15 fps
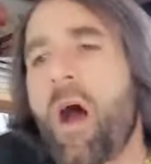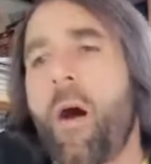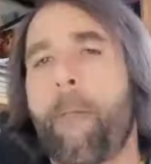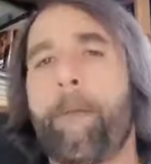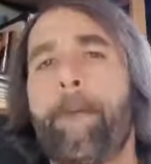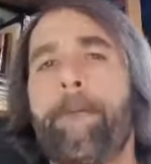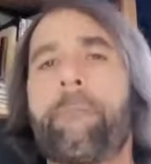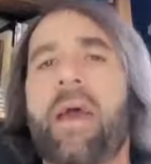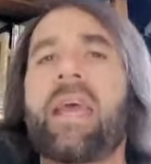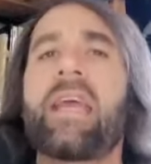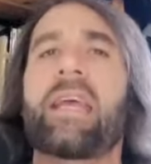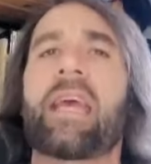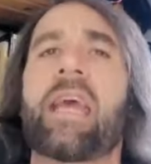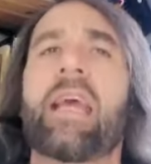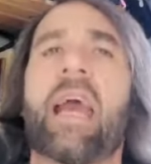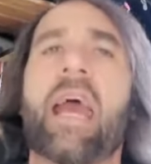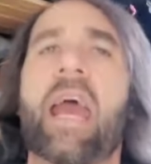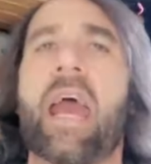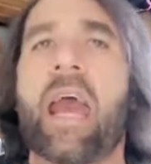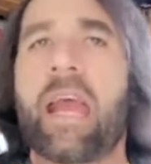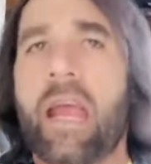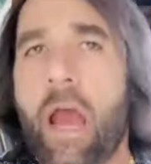we are making
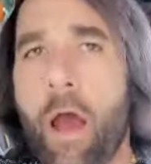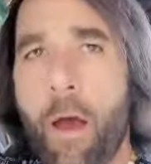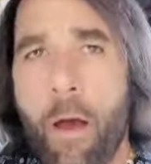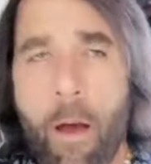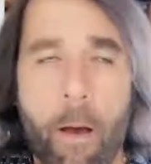a